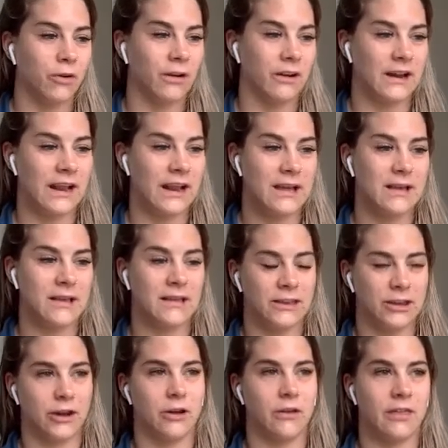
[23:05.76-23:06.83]
or,
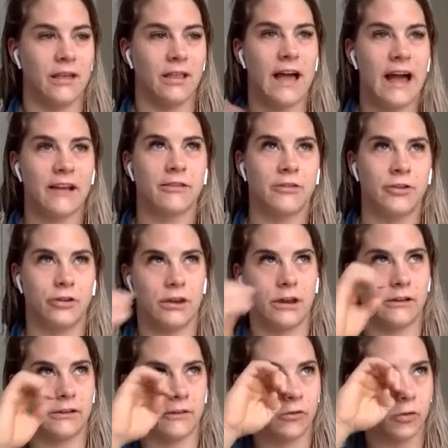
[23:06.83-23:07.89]
you know, the last 2
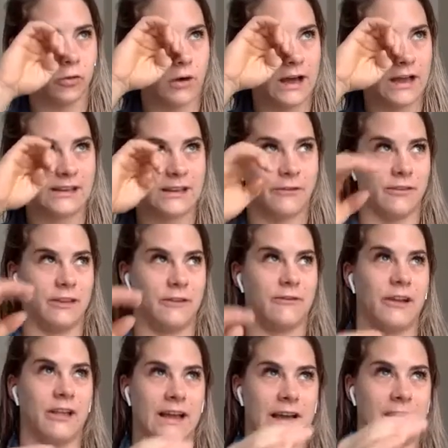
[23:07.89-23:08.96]
years of school, I definitely
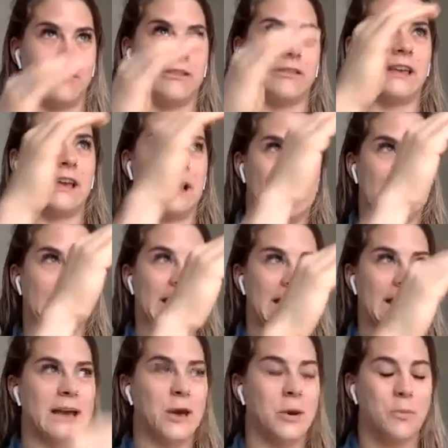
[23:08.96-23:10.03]
felt like I was like
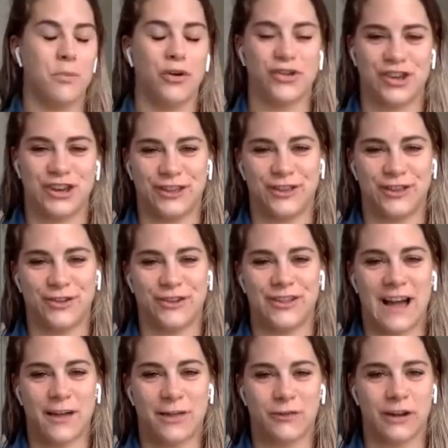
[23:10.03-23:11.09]
pushing through
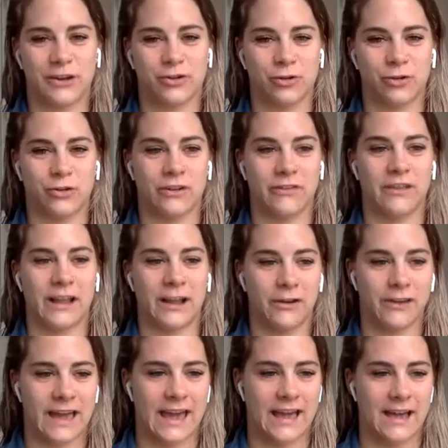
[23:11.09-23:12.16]
that threshold of like,
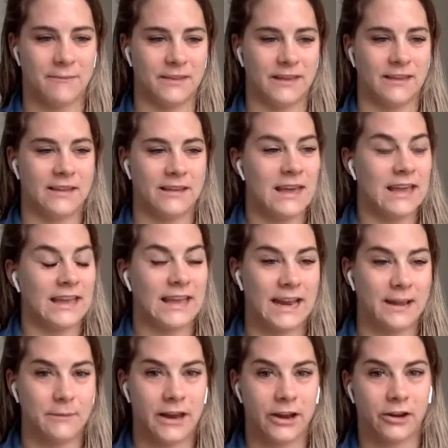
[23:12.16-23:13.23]
okay, I'm
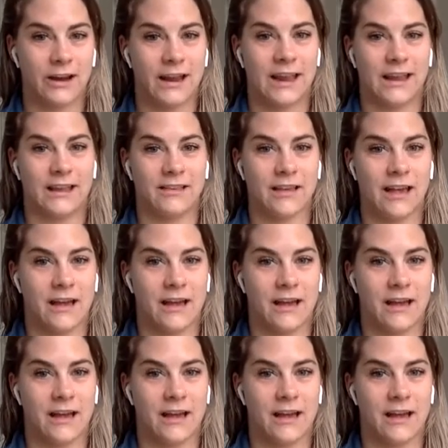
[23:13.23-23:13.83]
getting better grades.